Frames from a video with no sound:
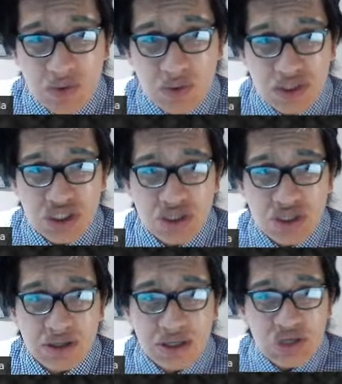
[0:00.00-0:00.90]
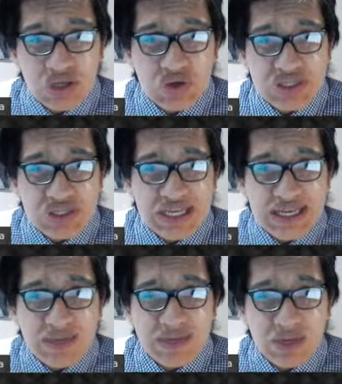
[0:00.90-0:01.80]
question. You're
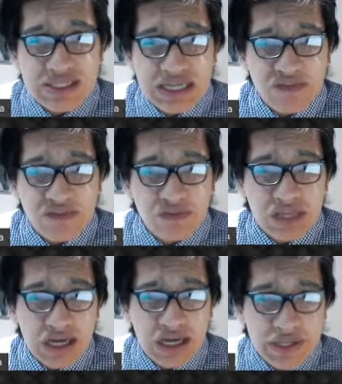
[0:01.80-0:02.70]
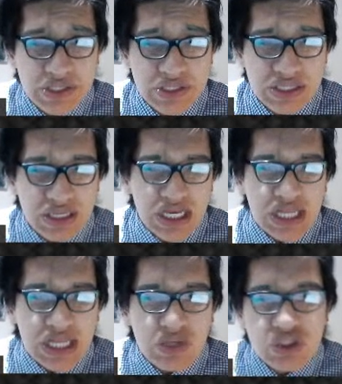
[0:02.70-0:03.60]
taking away time from the others.
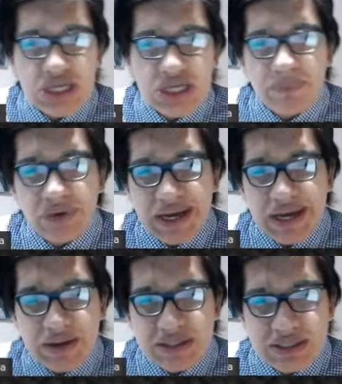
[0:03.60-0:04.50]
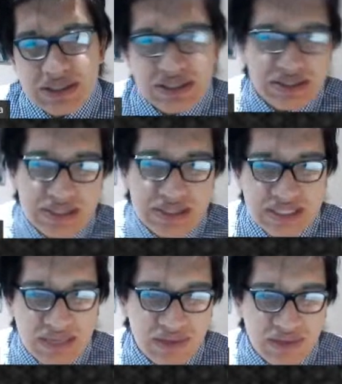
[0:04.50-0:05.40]
Don't jump around. The, the
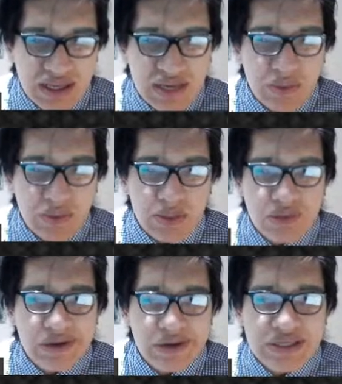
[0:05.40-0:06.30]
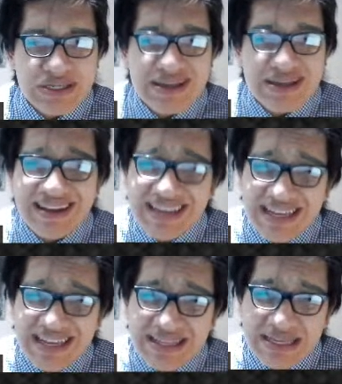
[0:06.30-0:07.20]
same thing. And review your answers at
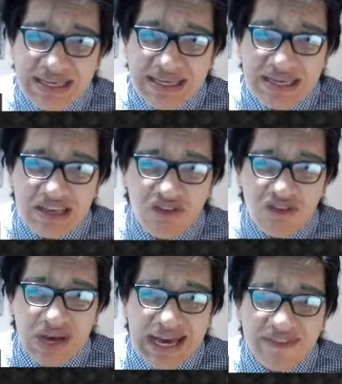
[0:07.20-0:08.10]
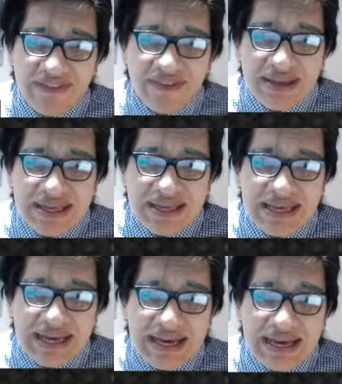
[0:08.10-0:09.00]
the end. If you have,
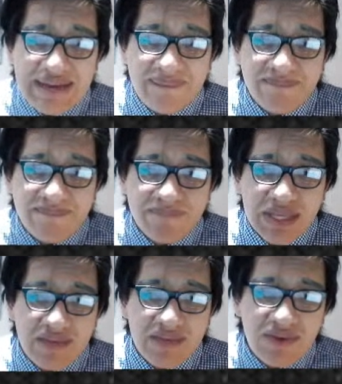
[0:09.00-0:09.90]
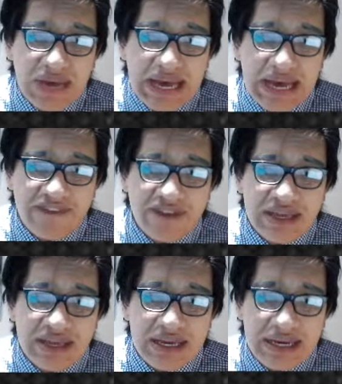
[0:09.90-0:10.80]
uh, if you have,
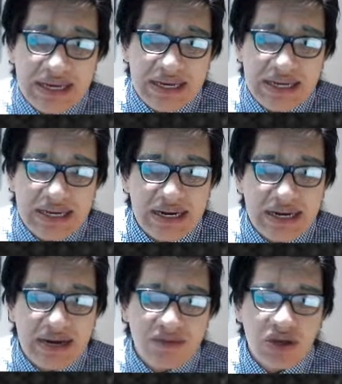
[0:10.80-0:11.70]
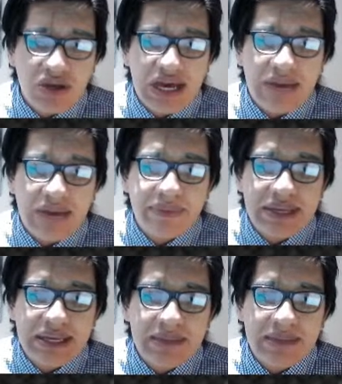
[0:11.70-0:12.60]
if you have,
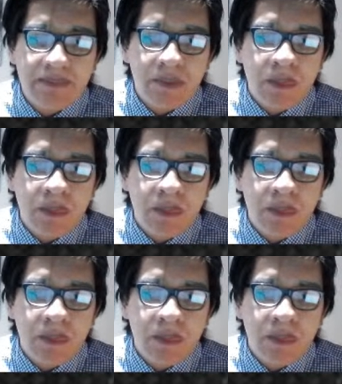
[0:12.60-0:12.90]
if